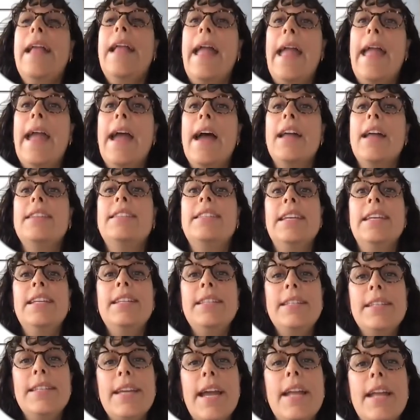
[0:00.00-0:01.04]
And
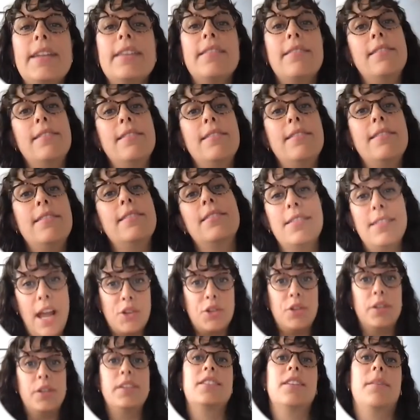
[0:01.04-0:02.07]
in the end, this is
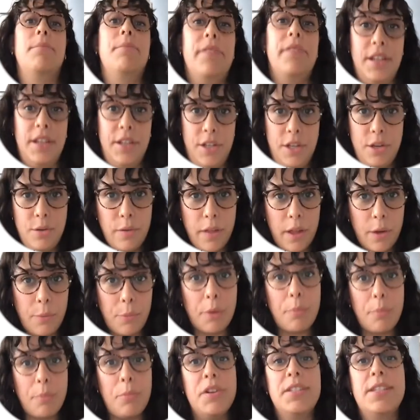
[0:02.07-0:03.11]
actually something new that
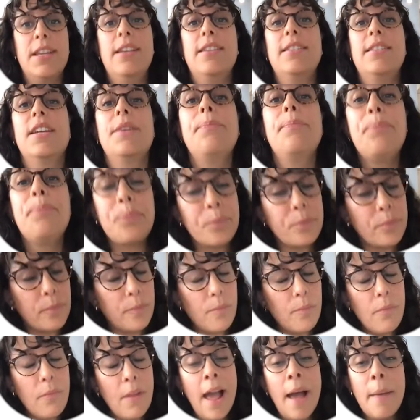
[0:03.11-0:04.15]
we're presenting.
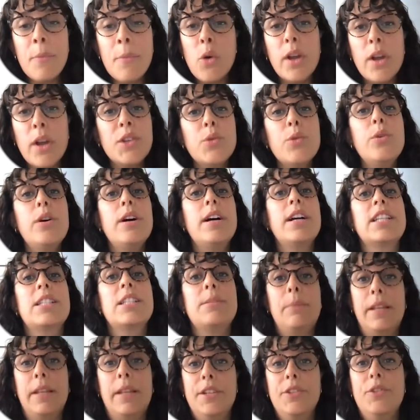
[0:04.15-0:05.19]
I'm going to
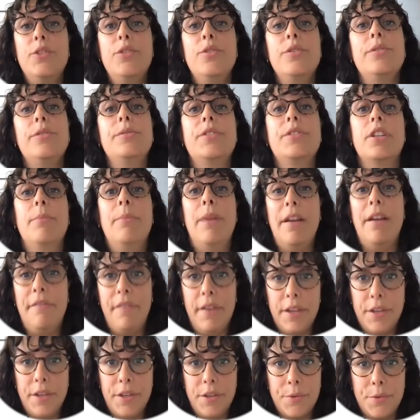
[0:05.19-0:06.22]
explain to you some
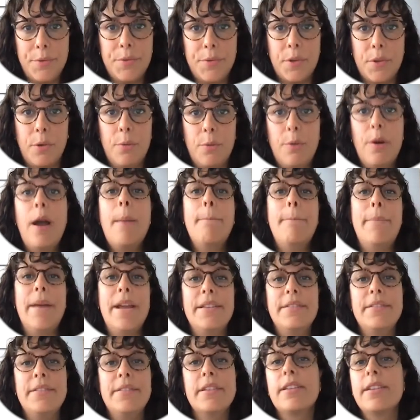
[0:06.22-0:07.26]
FAQs. So
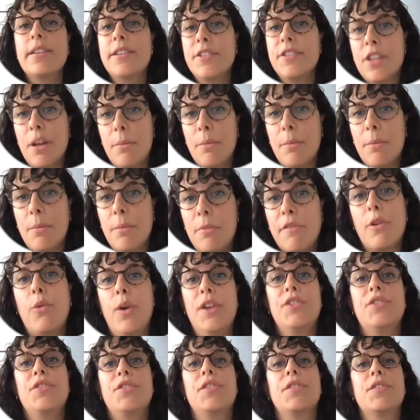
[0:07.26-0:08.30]
basically some of the
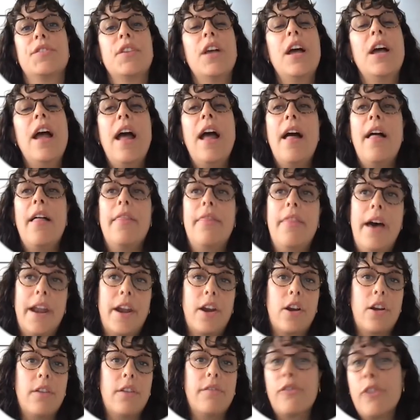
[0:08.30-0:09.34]
questions that
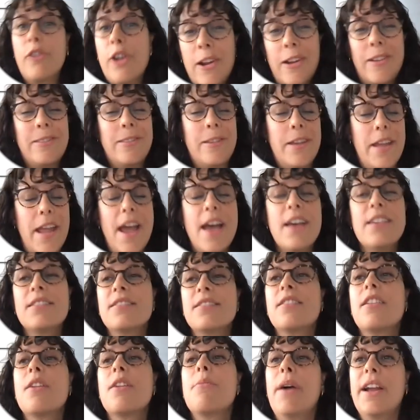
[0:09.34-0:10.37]
are frequently
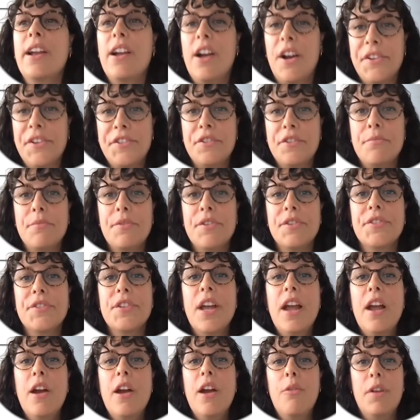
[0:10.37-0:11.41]
asked by customers,
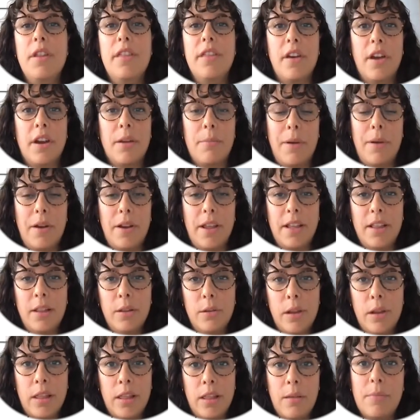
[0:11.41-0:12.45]
we thought about
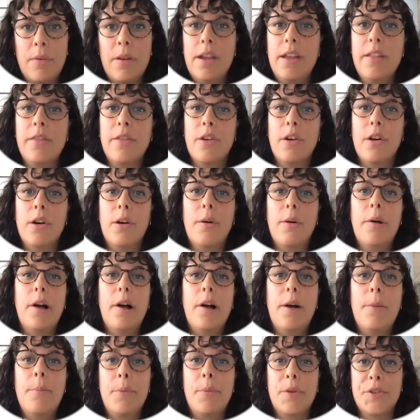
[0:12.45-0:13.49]
including them in the
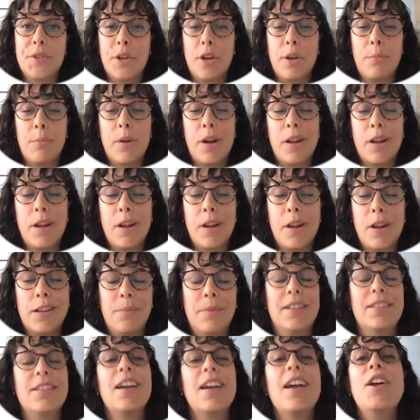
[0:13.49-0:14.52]
Personio product
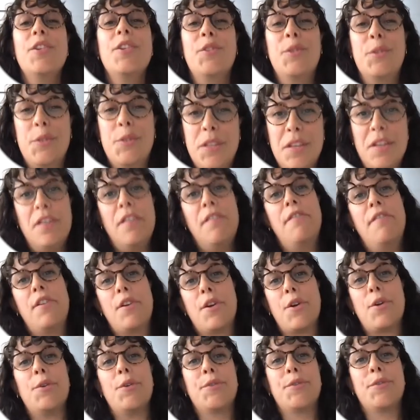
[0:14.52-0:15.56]
update to see if
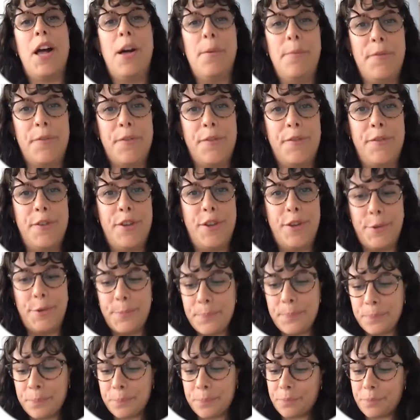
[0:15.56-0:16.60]
they're also helpful for
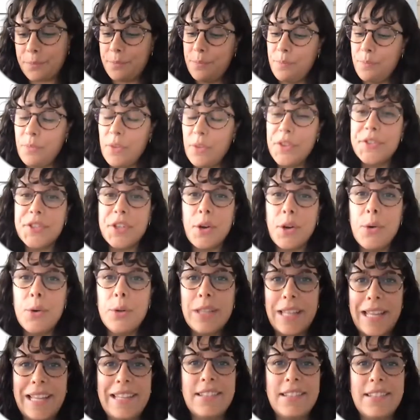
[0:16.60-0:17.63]
you. So
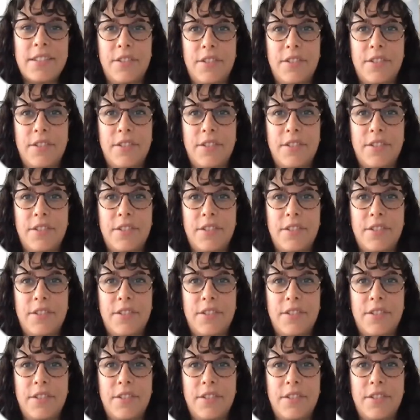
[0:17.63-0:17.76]
let's